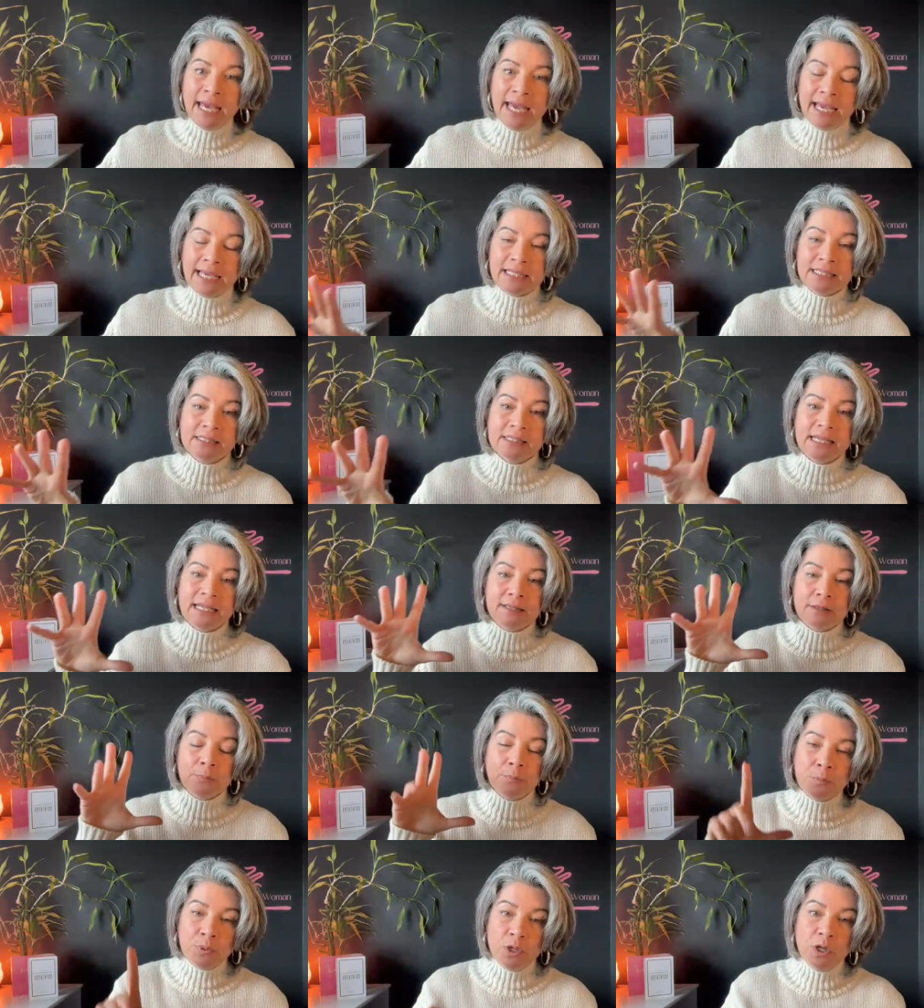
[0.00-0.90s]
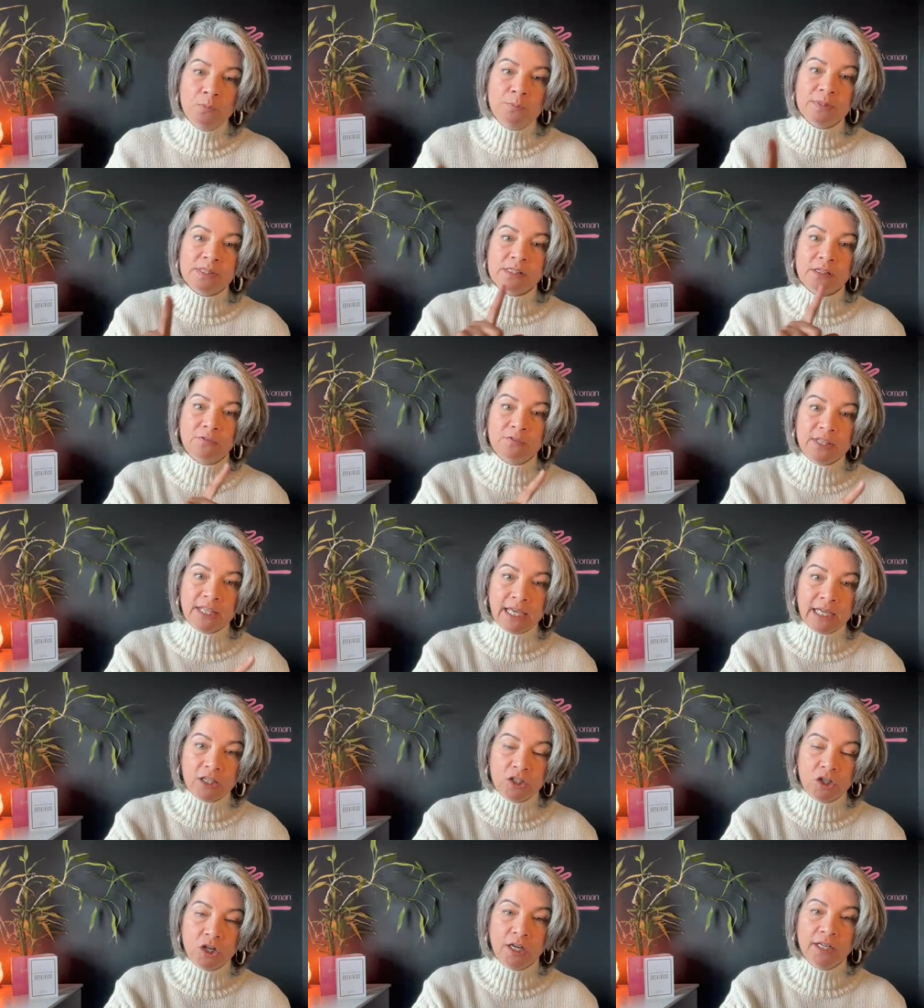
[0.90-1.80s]
and the purpose of the
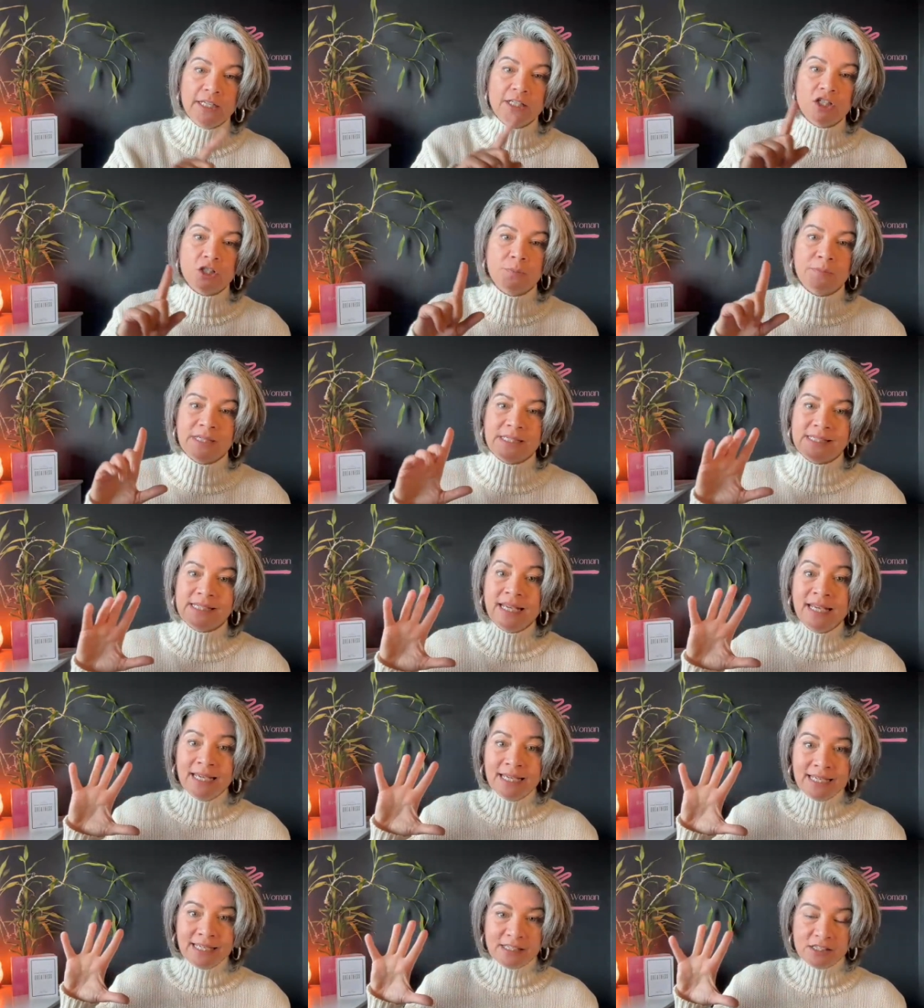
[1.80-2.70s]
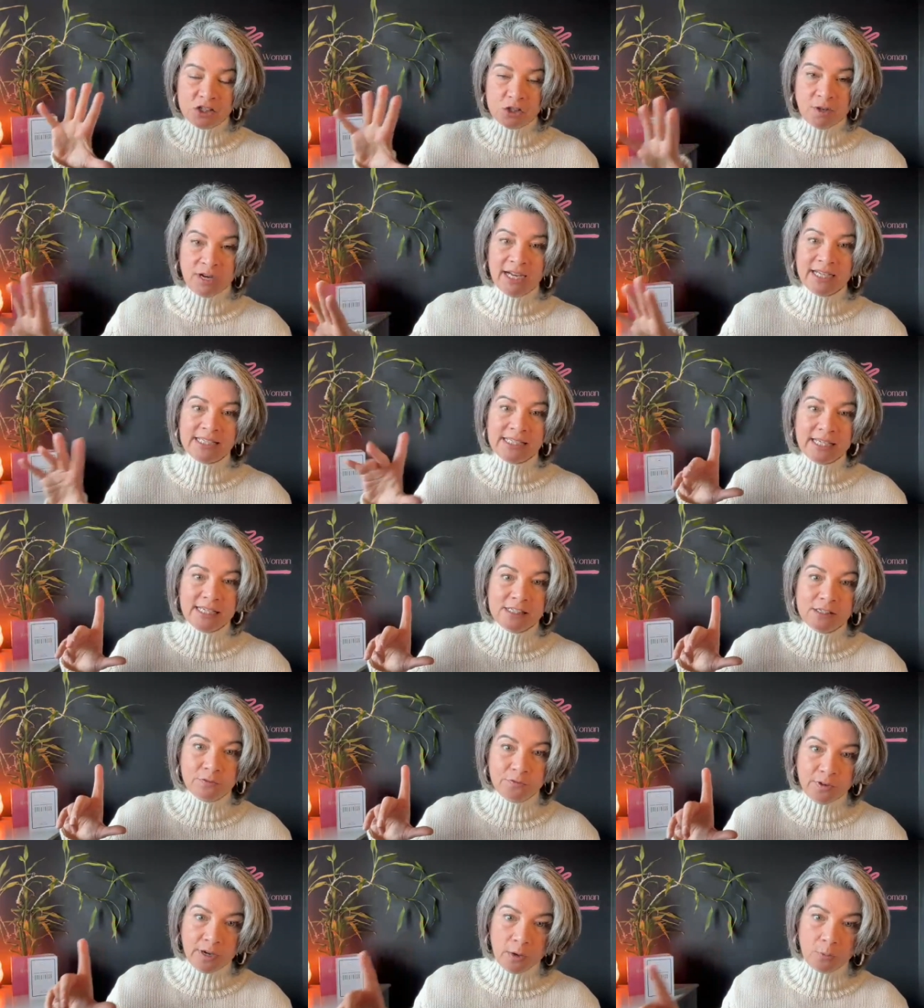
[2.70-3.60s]
acknowledgement is to
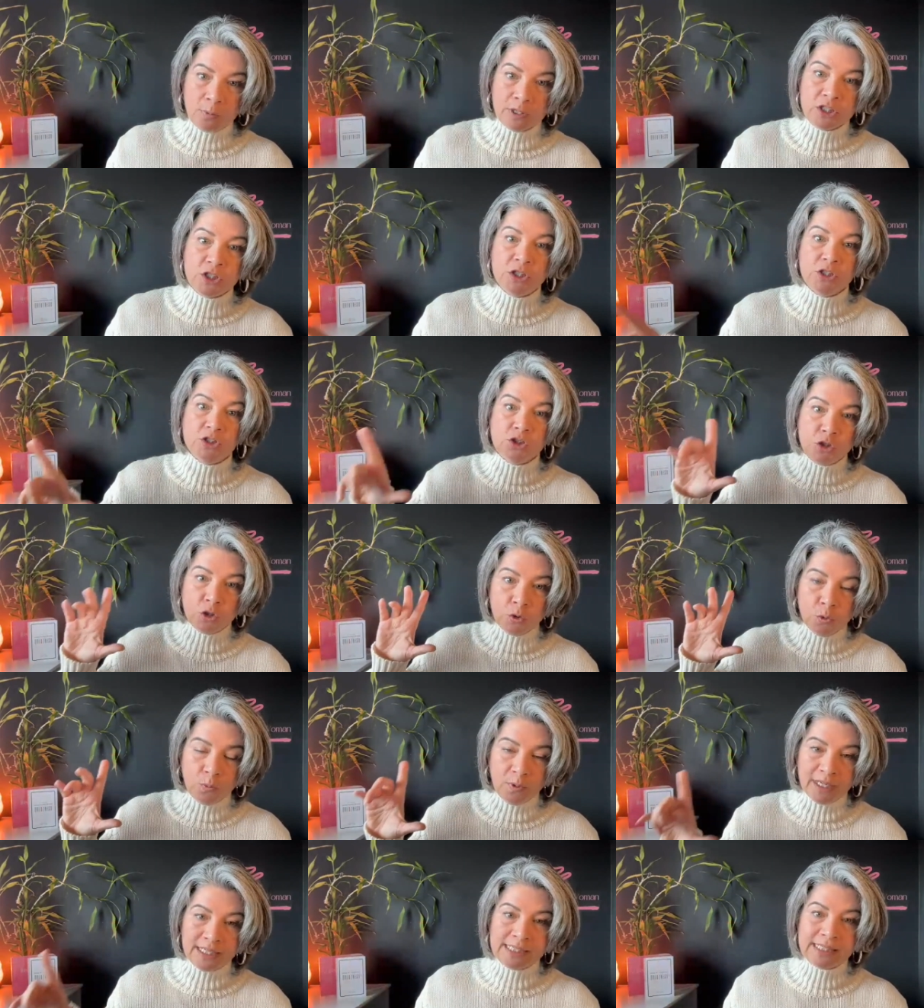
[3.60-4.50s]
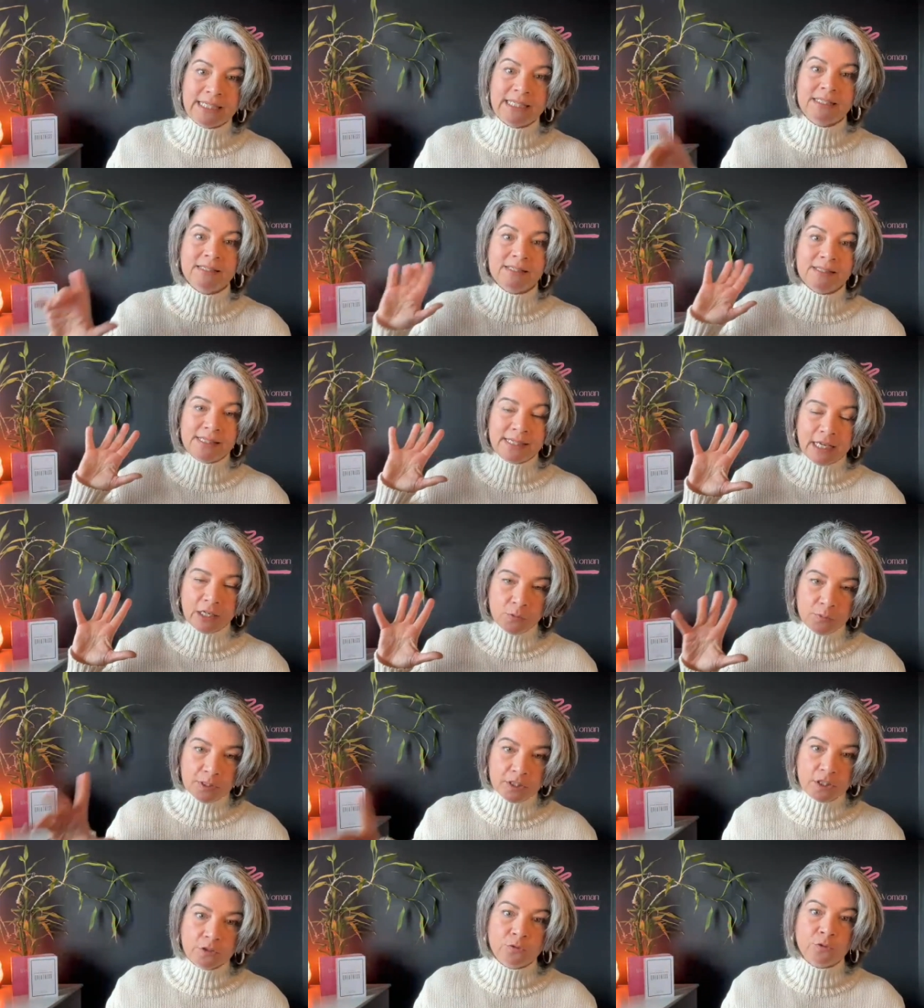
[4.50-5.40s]
identify what you do want instead,
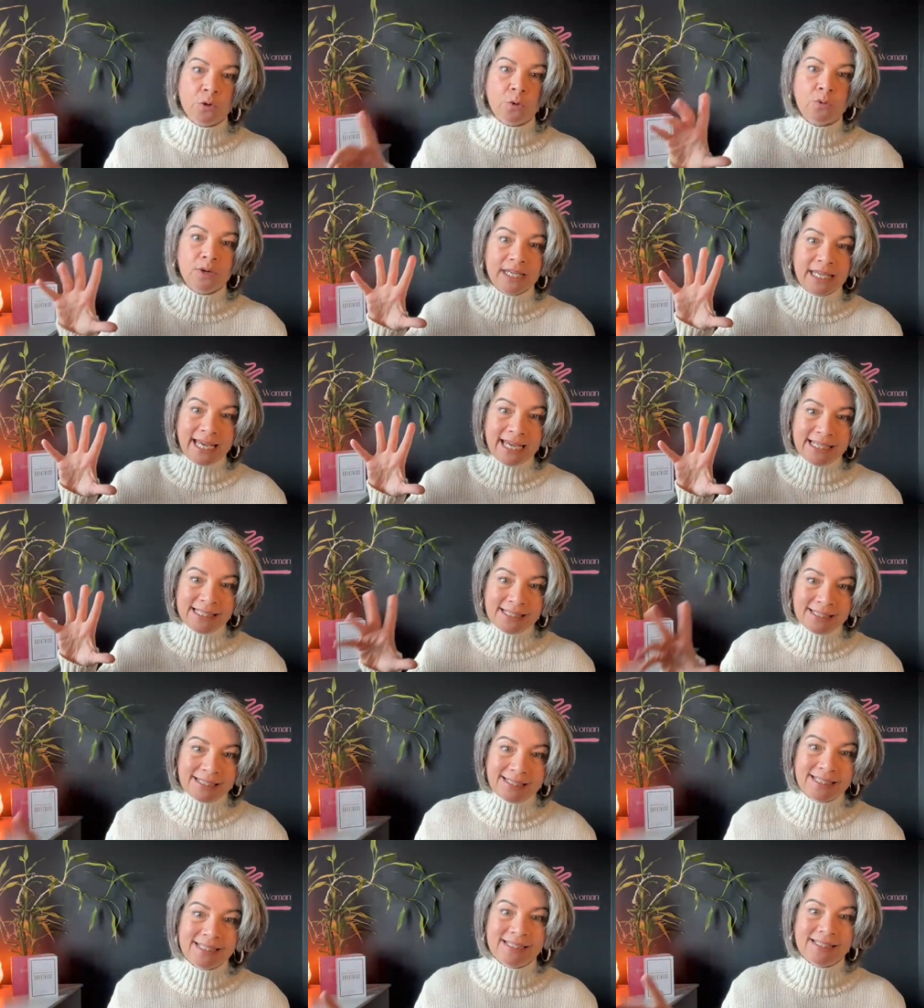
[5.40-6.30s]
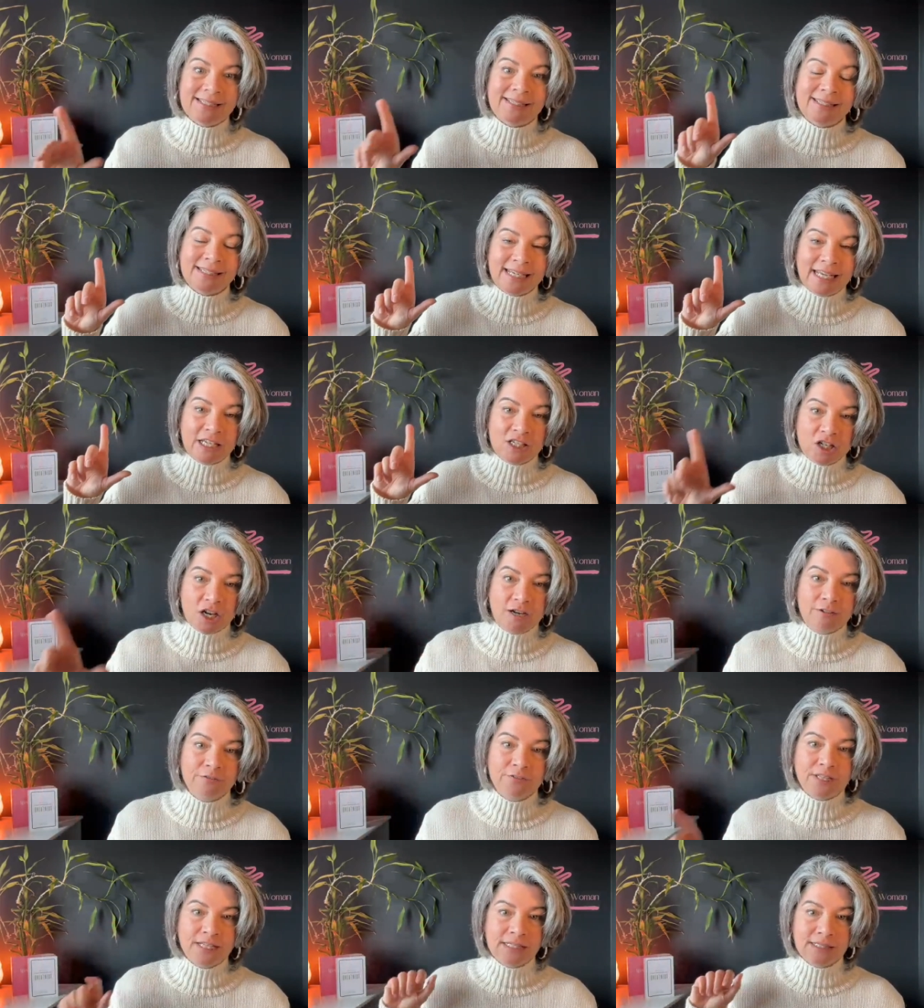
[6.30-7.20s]
what you've created instead
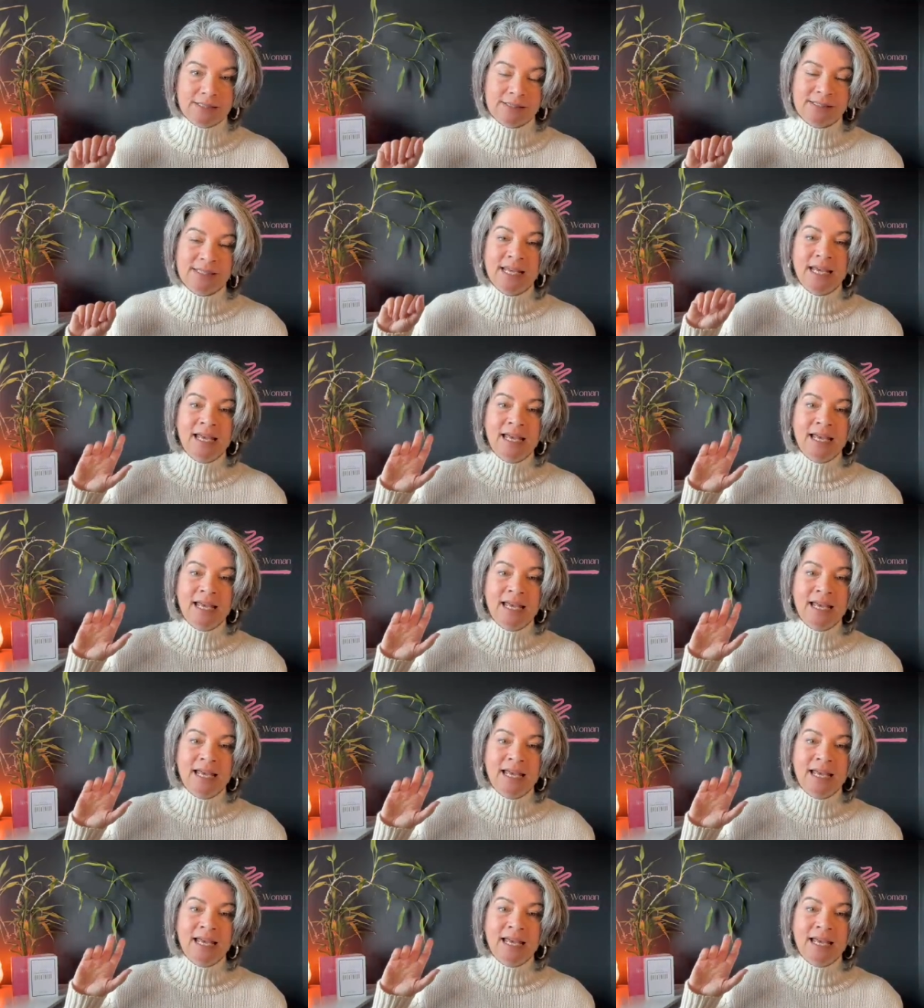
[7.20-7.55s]
of this.